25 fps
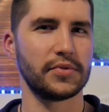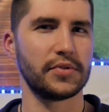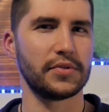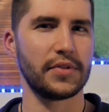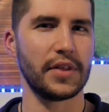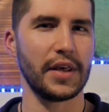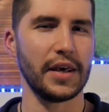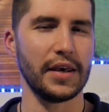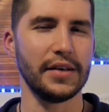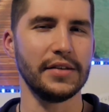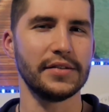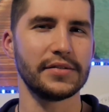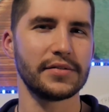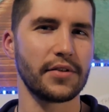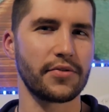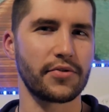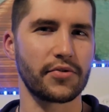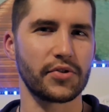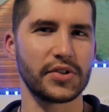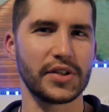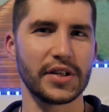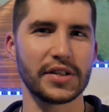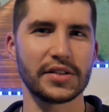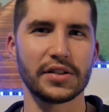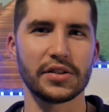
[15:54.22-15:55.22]
the
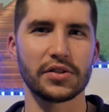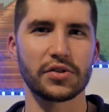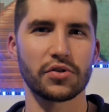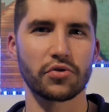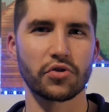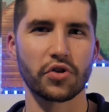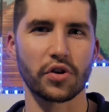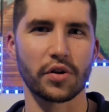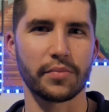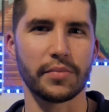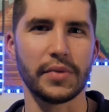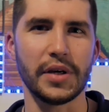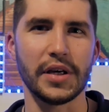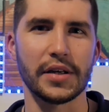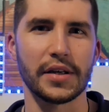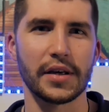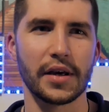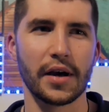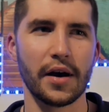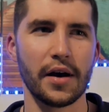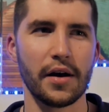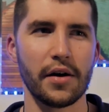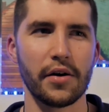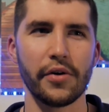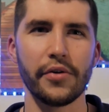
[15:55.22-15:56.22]
Insta360 social
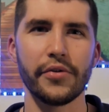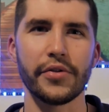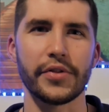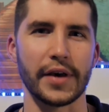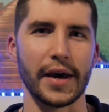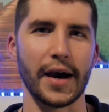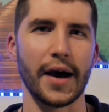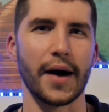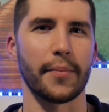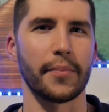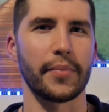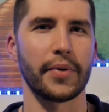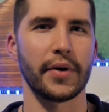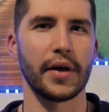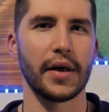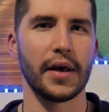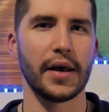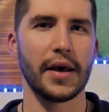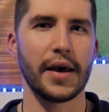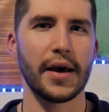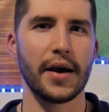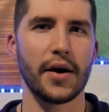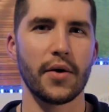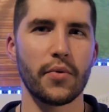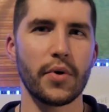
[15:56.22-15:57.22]
media on the app
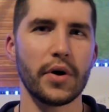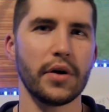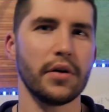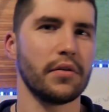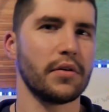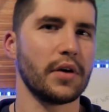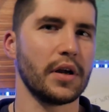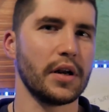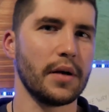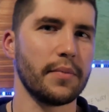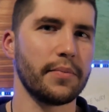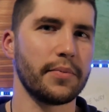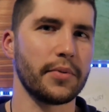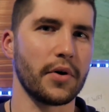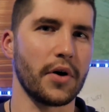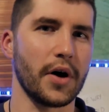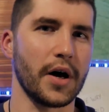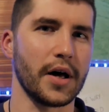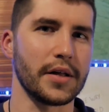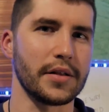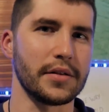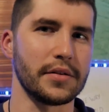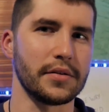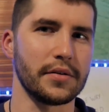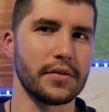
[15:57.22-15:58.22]
where you can
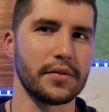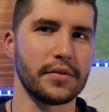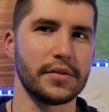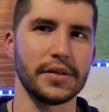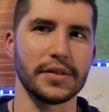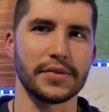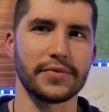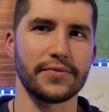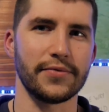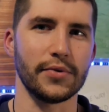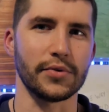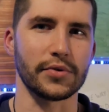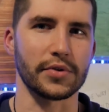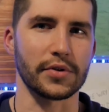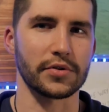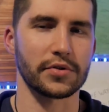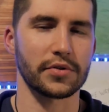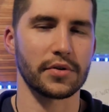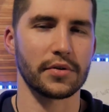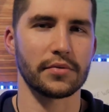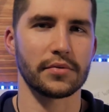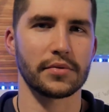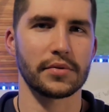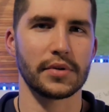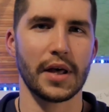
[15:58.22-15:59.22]
upload this footage.
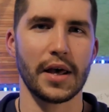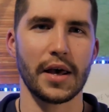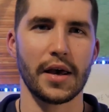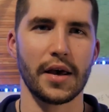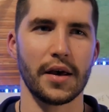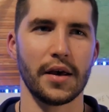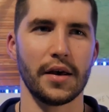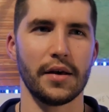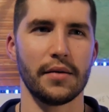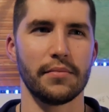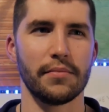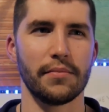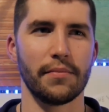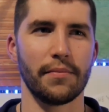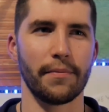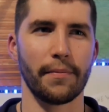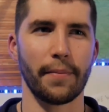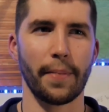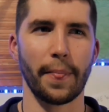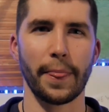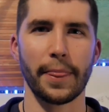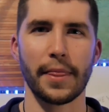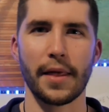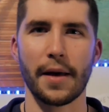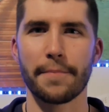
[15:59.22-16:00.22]
So
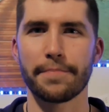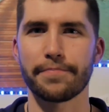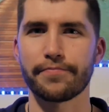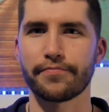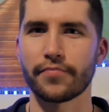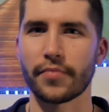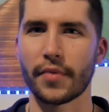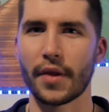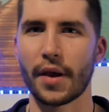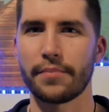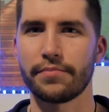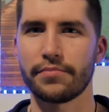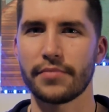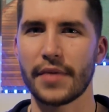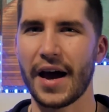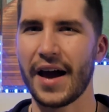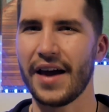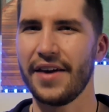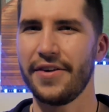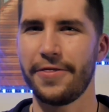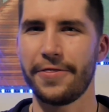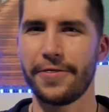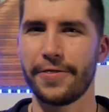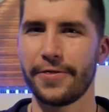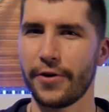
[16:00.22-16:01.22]
um,
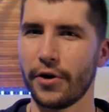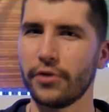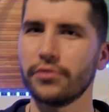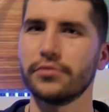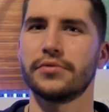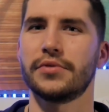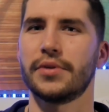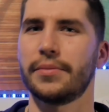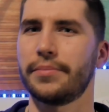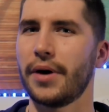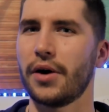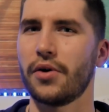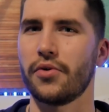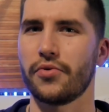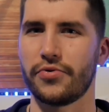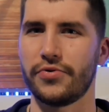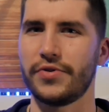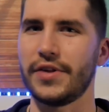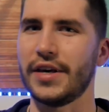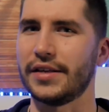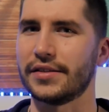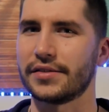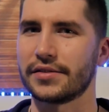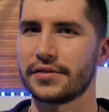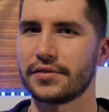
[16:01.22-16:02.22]
I thought
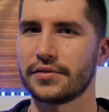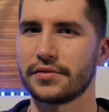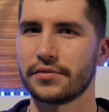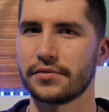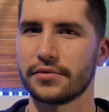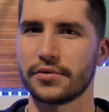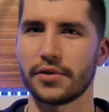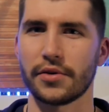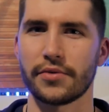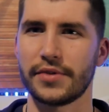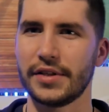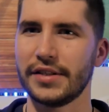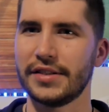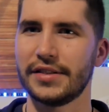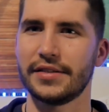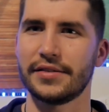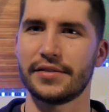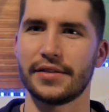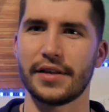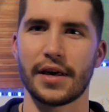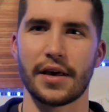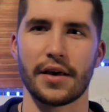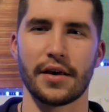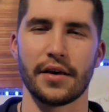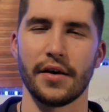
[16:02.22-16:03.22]
about this. So this
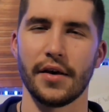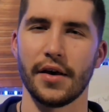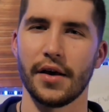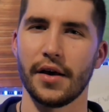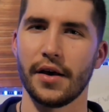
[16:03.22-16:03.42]
is the